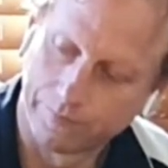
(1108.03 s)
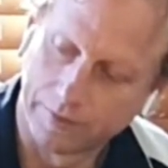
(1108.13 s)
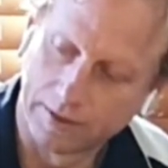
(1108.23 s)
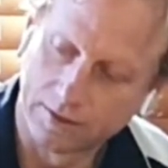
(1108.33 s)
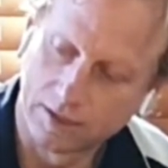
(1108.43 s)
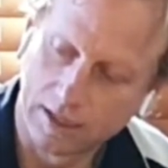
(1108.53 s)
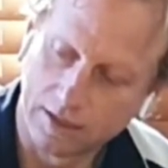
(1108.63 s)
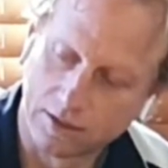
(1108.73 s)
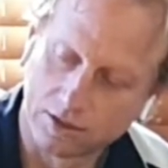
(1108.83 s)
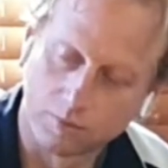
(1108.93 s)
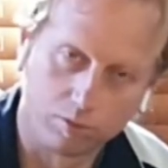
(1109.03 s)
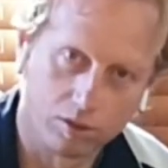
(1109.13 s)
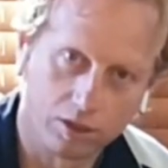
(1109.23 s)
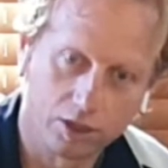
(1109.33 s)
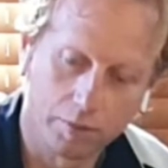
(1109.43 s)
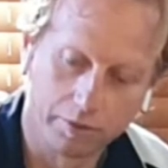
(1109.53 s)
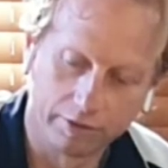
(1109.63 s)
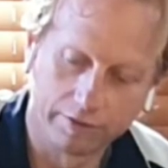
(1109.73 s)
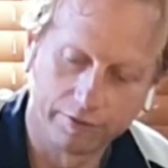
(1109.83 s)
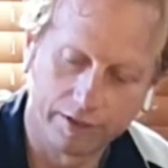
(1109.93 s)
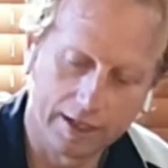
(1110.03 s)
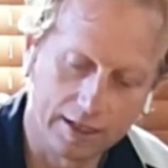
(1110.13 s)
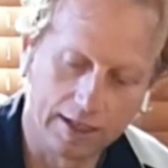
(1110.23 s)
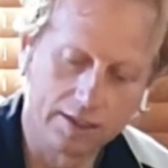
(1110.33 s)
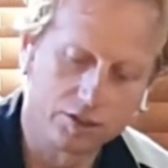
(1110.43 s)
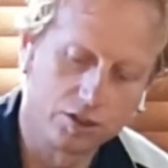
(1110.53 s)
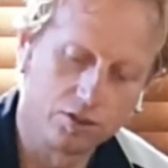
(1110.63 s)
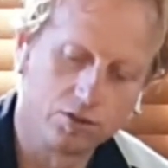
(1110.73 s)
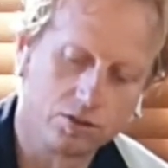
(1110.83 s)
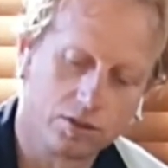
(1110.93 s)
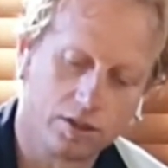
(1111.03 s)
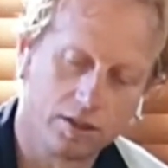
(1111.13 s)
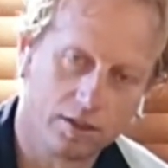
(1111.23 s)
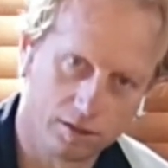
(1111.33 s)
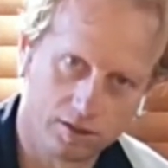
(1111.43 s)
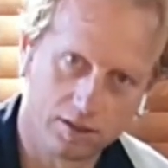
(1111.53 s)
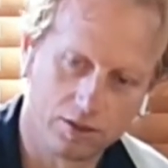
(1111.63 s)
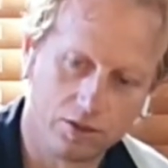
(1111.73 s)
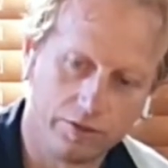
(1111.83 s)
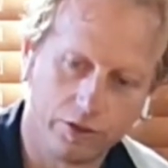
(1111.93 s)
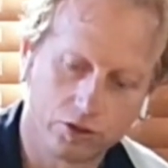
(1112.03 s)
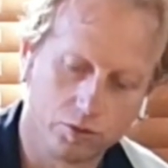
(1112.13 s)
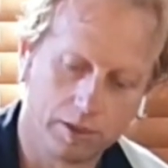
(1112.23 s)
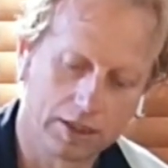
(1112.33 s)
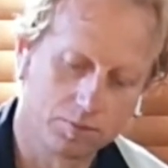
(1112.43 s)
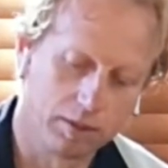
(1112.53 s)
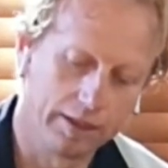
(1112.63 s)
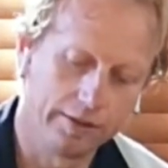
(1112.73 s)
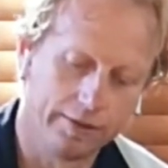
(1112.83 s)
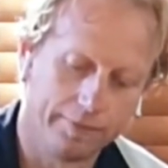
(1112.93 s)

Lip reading: it's harder to supply a copy ring for that unless you use the universal base plate.